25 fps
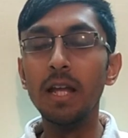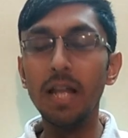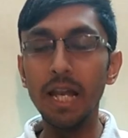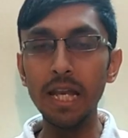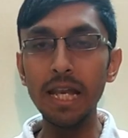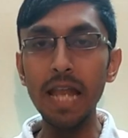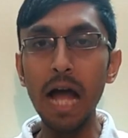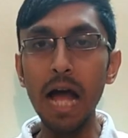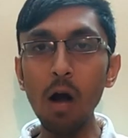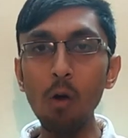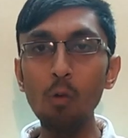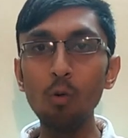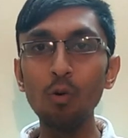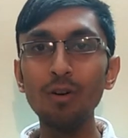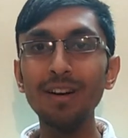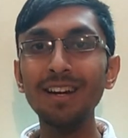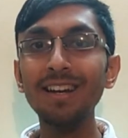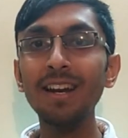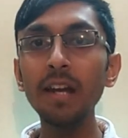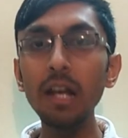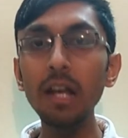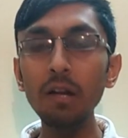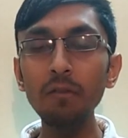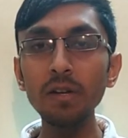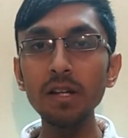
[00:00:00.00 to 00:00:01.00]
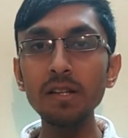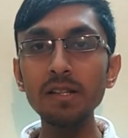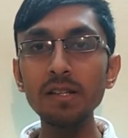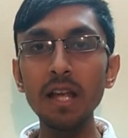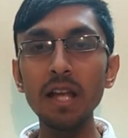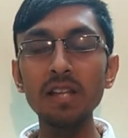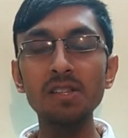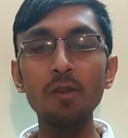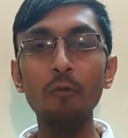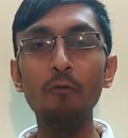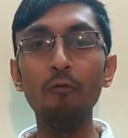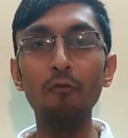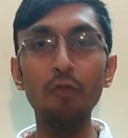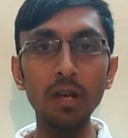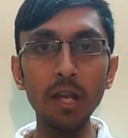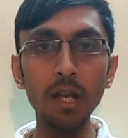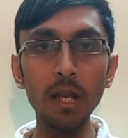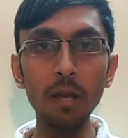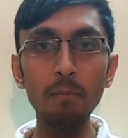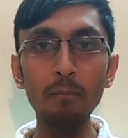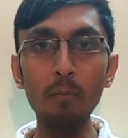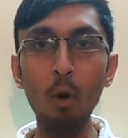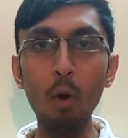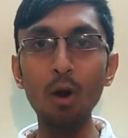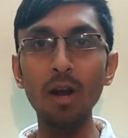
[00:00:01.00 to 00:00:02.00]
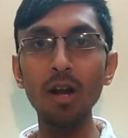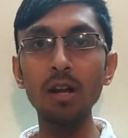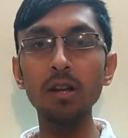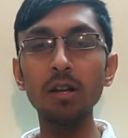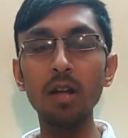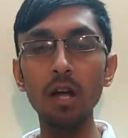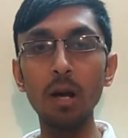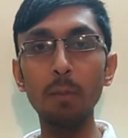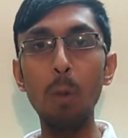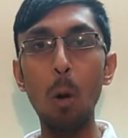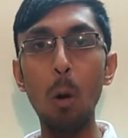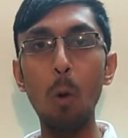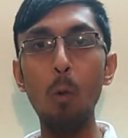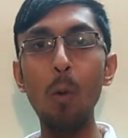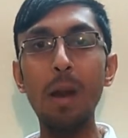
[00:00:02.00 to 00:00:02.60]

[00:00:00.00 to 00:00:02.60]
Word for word: Now, relevance is a very important term